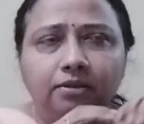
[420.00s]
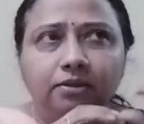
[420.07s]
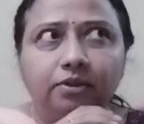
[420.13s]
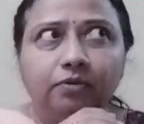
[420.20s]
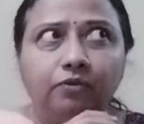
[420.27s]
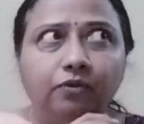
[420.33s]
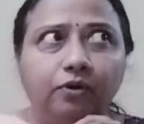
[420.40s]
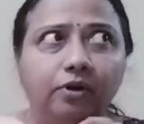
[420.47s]
the
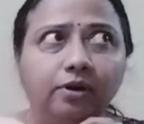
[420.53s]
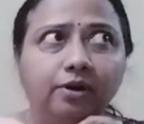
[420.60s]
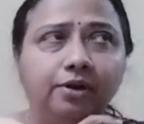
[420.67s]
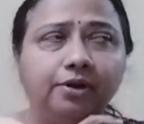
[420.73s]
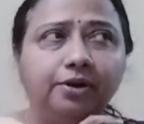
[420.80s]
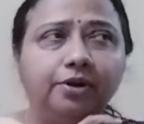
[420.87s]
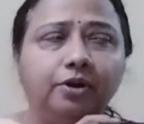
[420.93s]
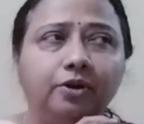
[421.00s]

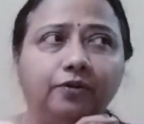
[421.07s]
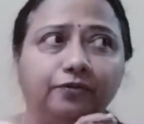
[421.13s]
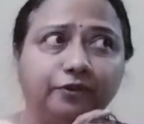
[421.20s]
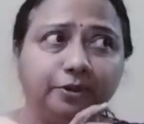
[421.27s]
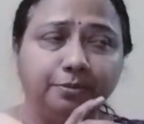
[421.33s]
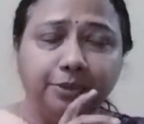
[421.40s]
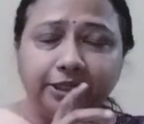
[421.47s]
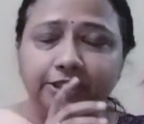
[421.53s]
whir of
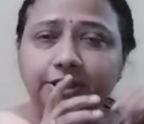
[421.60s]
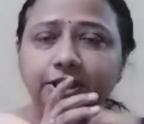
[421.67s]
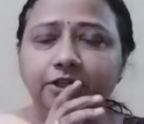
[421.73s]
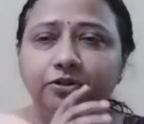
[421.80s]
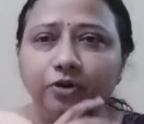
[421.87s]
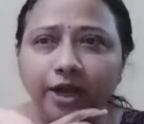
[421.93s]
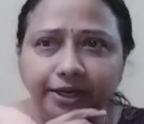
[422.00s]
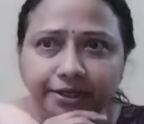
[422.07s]
the mixie
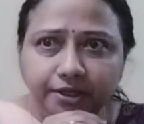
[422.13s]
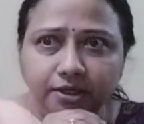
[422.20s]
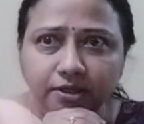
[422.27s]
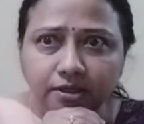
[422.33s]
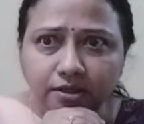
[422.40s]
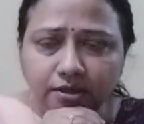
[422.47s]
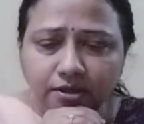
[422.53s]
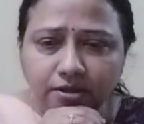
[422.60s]
grinder,